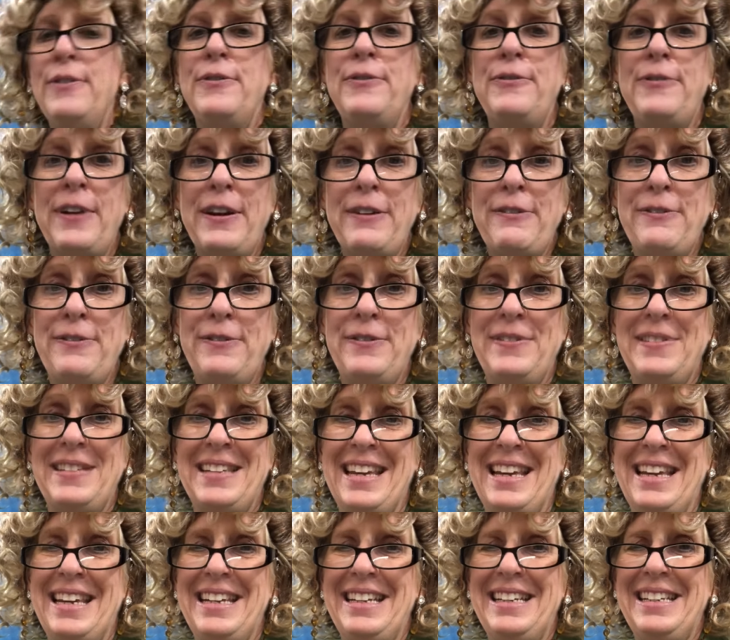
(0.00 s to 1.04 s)

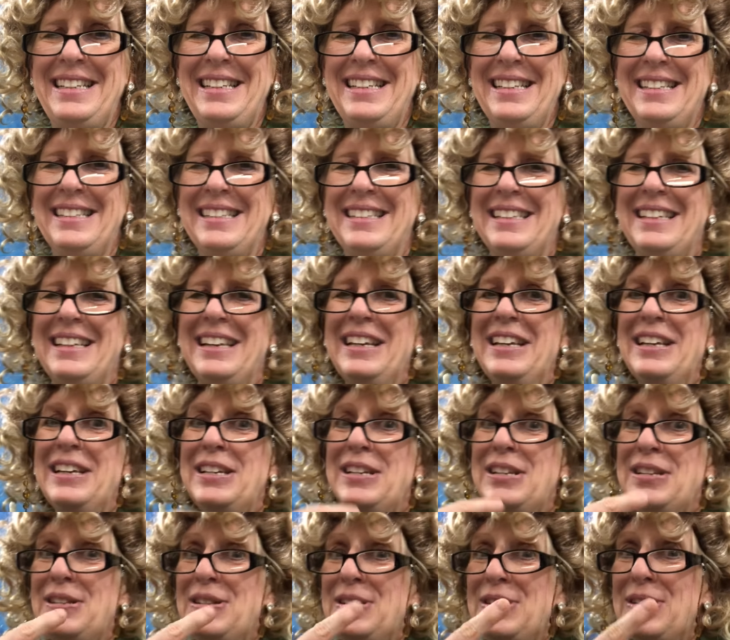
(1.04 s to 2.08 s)
15,
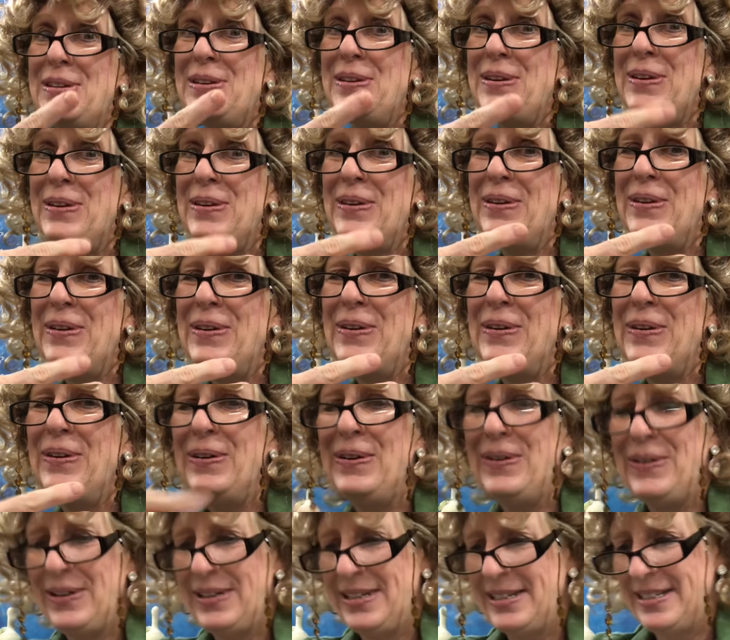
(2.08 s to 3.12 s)

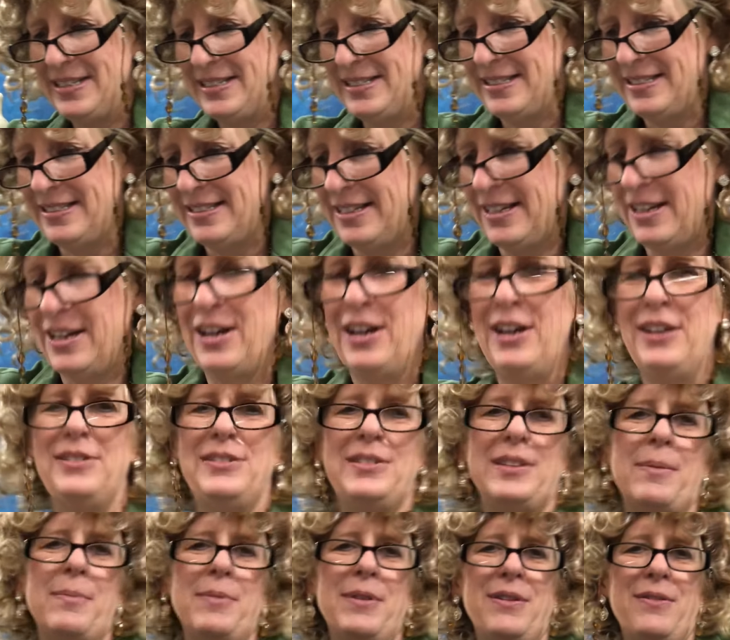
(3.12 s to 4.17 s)
2, or
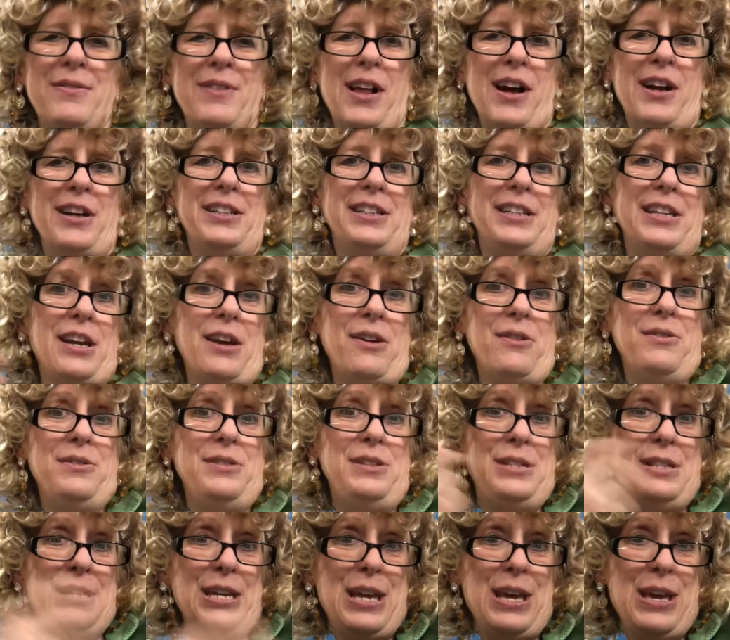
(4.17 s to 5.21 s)
some of you like to go
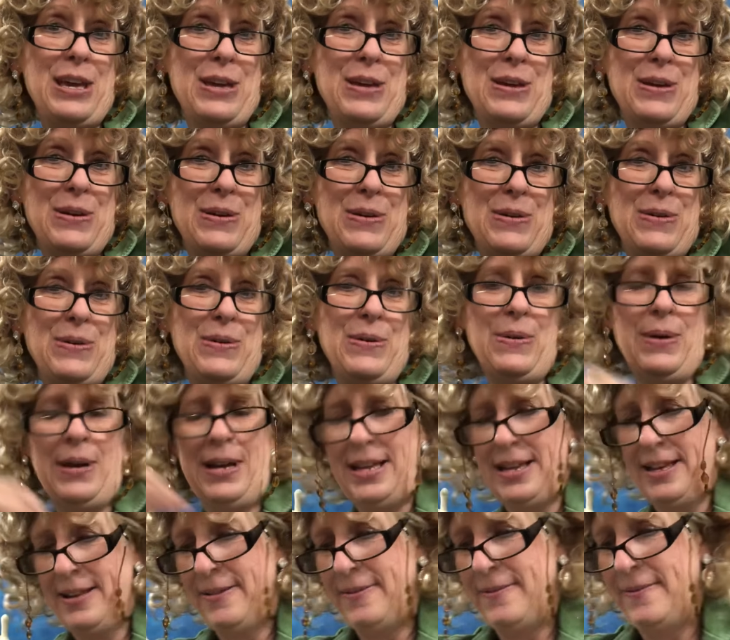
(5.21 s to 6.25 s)
2,
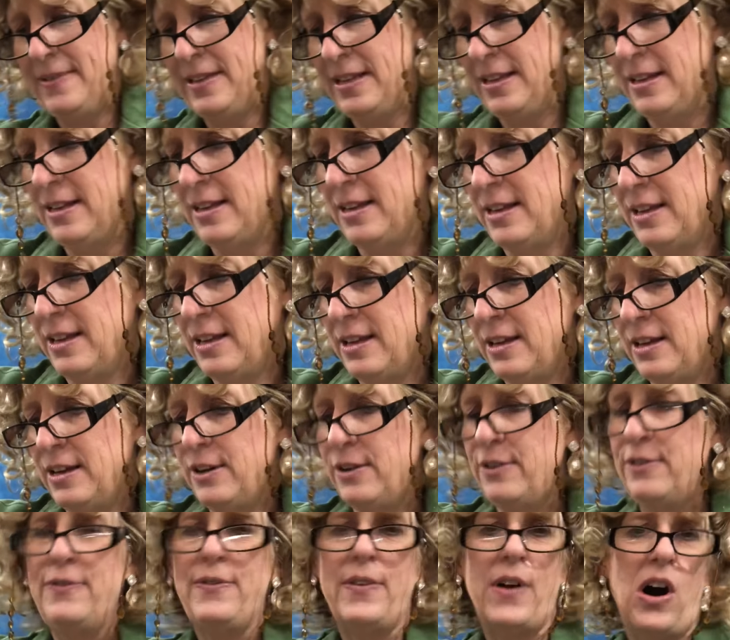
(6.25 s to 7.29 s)

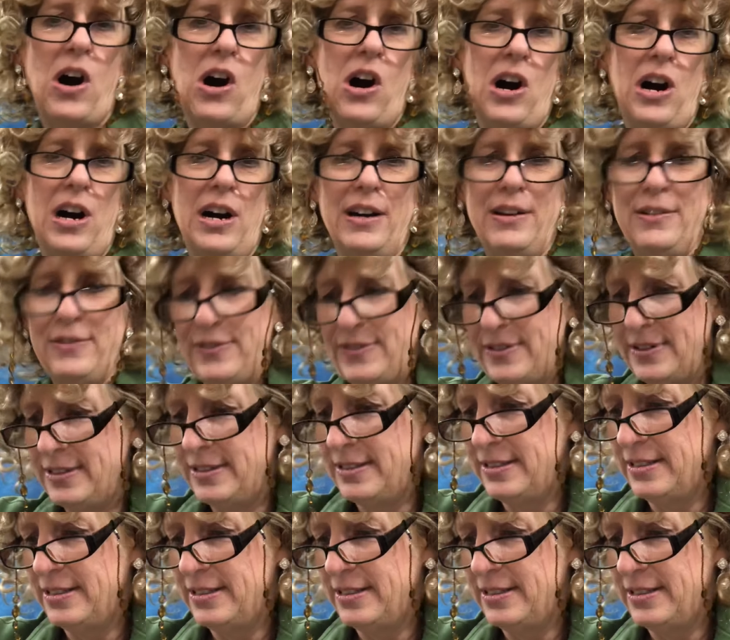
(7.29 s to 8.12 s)
5,